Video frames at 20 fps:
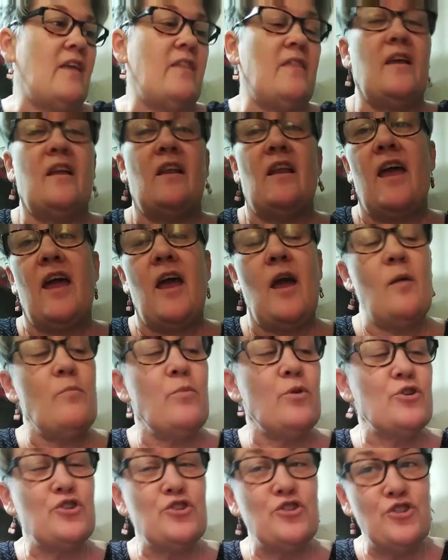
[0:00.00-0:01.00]
And then
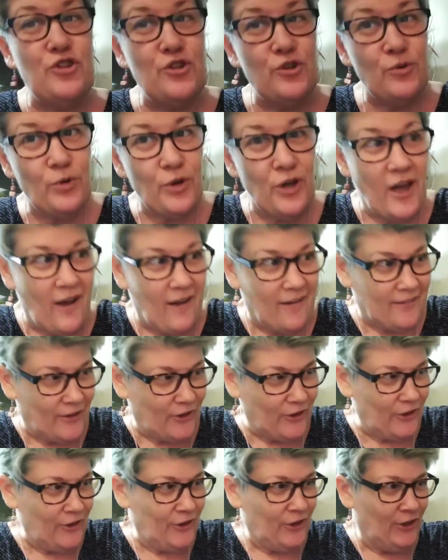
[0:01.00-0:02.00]
Amber's new
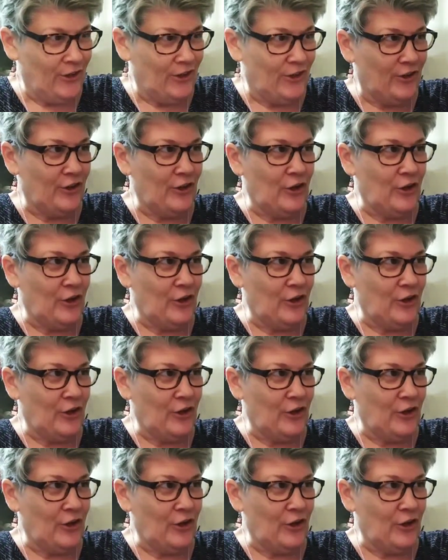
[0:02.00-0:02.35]
color,